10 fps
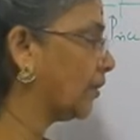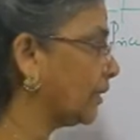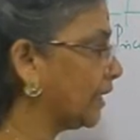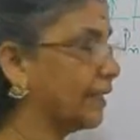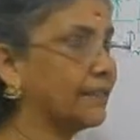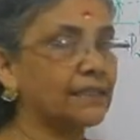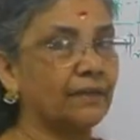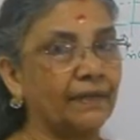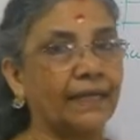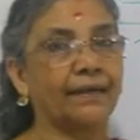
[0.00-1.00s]
Or here itself
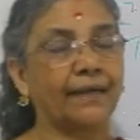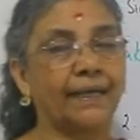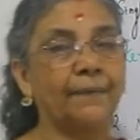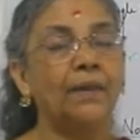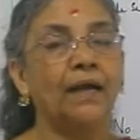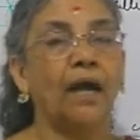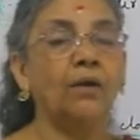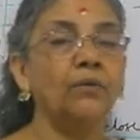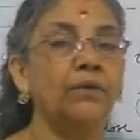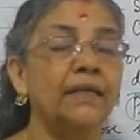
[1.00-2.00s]
we can write
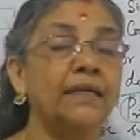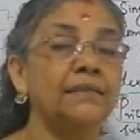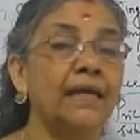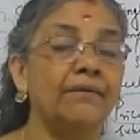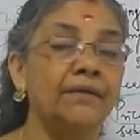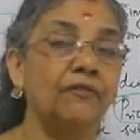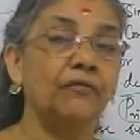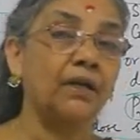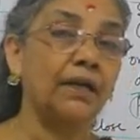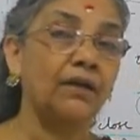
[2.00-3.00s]
how he is having the
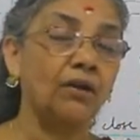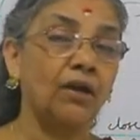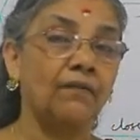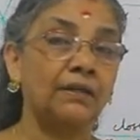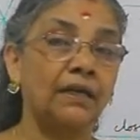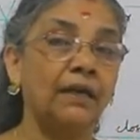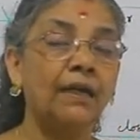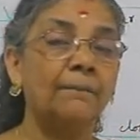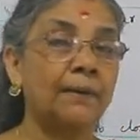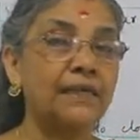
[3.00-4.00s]
full control over the
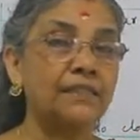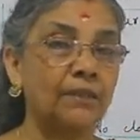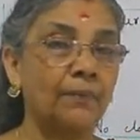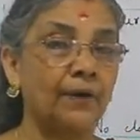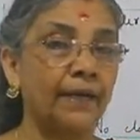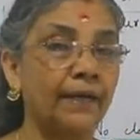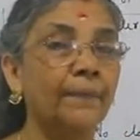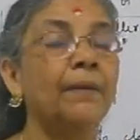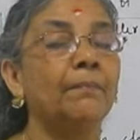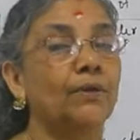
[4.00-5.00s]
price of the
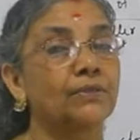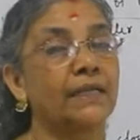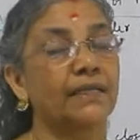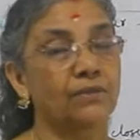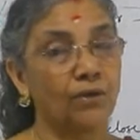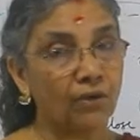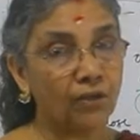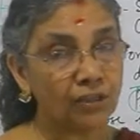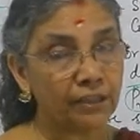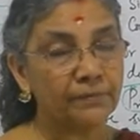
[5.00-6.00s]
product, because there is no
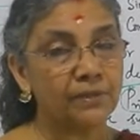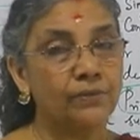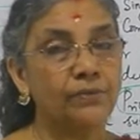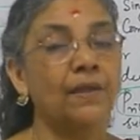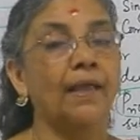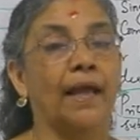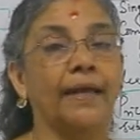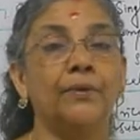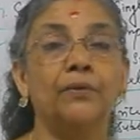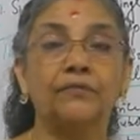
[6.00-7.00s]
close substitutes
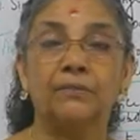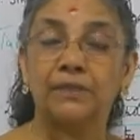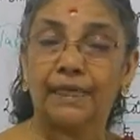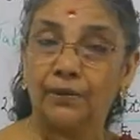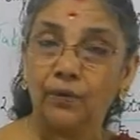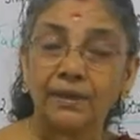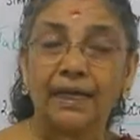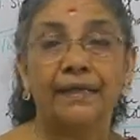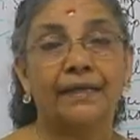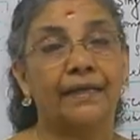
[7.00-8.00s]
and new firms cannot
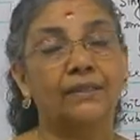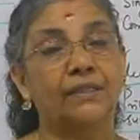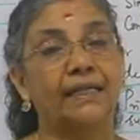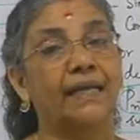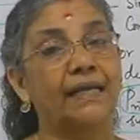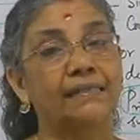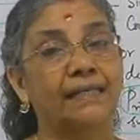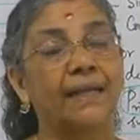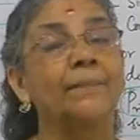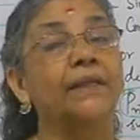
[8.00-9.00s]
enter into the
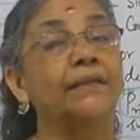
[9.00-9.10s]
industry.